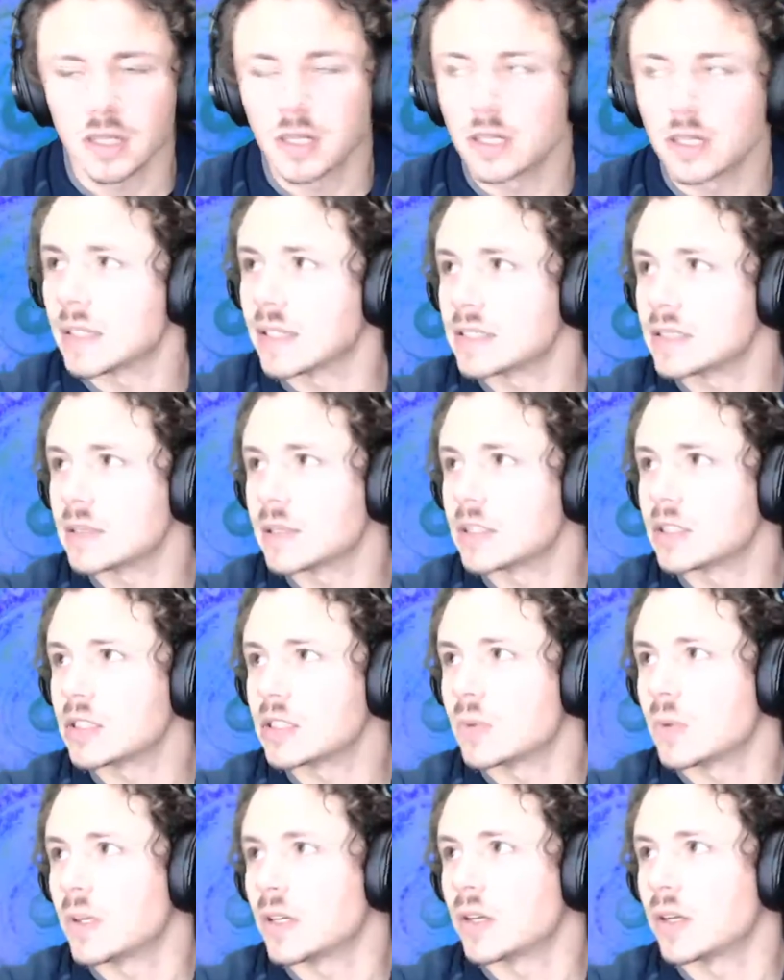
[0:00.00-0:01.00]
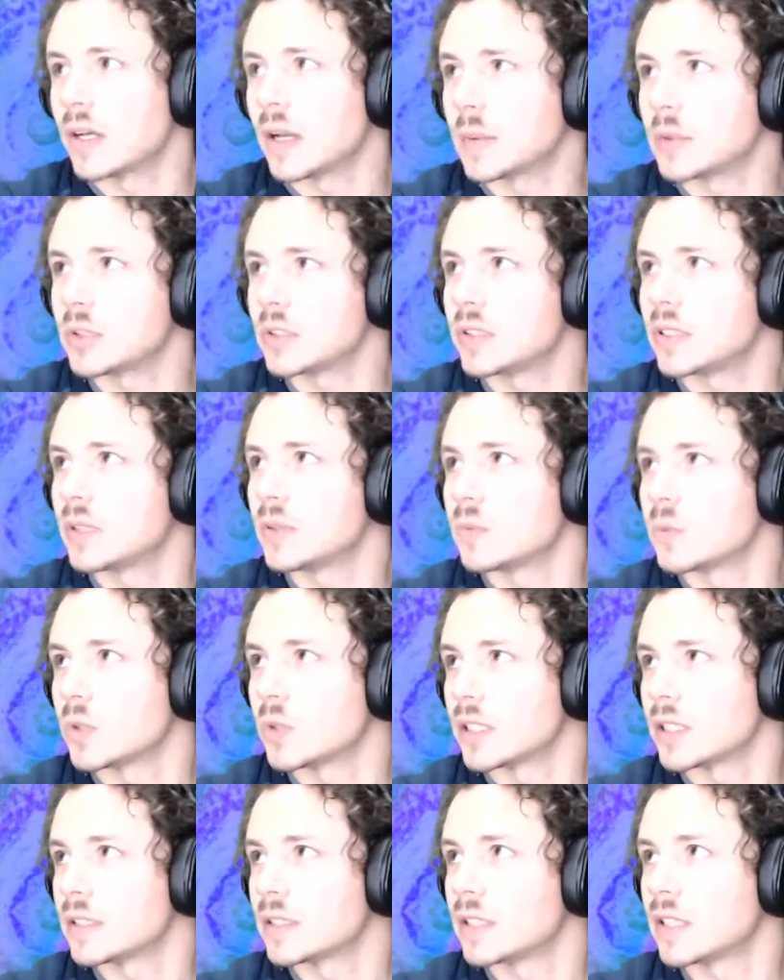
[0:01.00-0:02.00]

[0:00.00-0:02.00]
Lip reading: Last time I checked window capture, it didn't work.